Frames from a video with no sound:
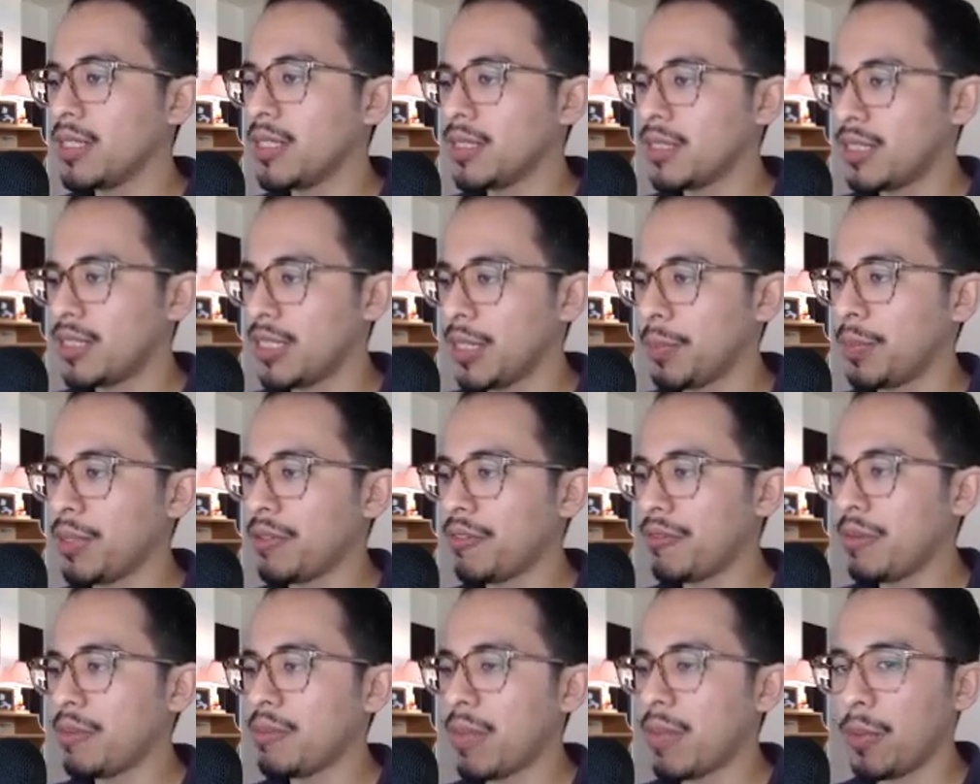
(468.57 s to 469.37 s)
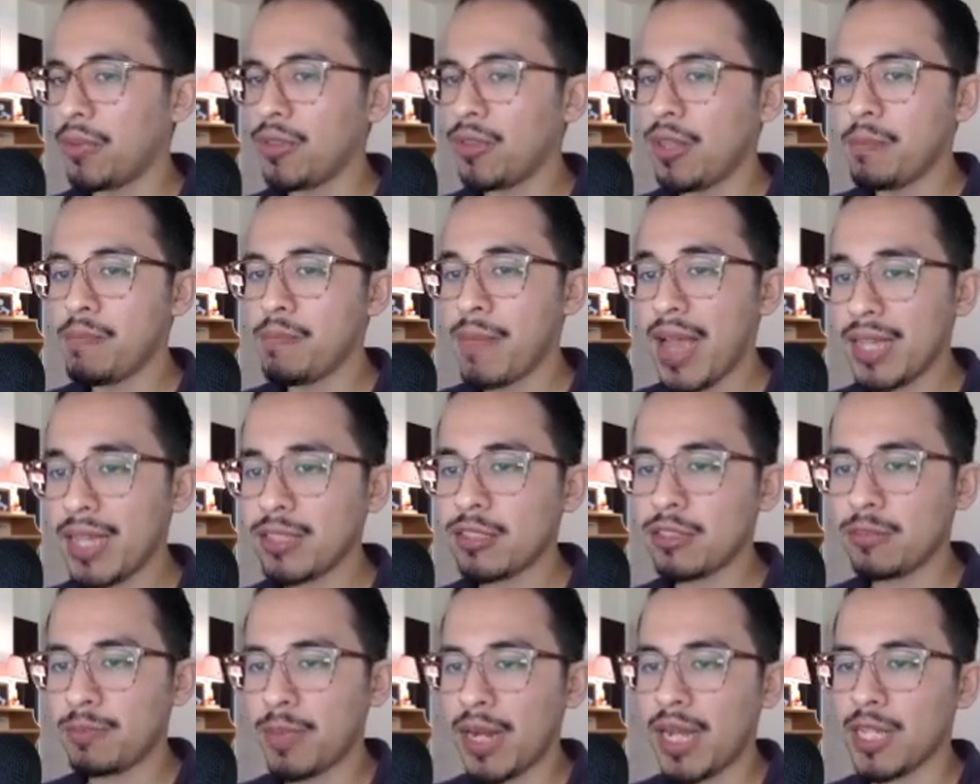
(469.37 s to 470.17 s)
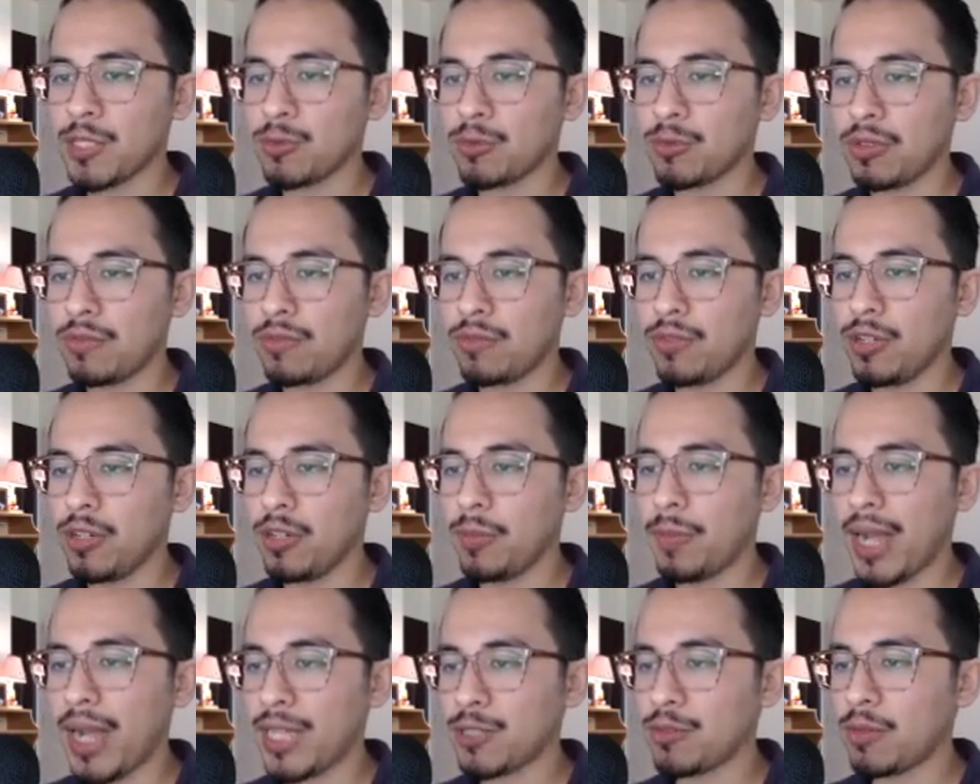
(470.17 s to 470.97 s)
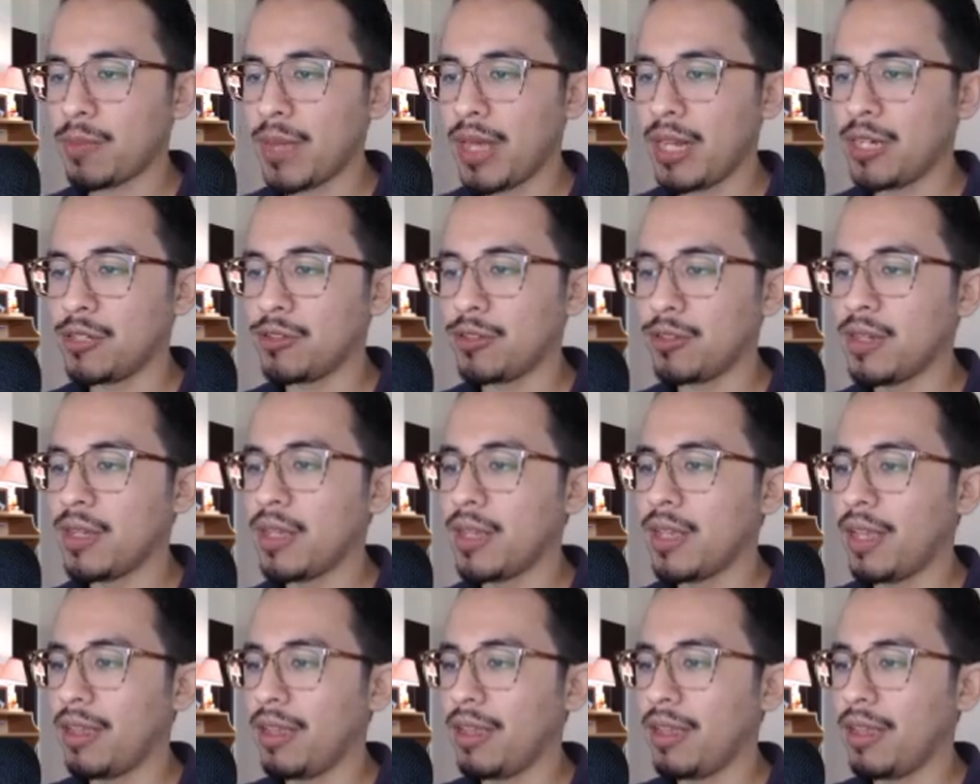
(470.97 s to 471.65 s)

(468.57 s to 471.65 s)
Simply remember the master password for your password manager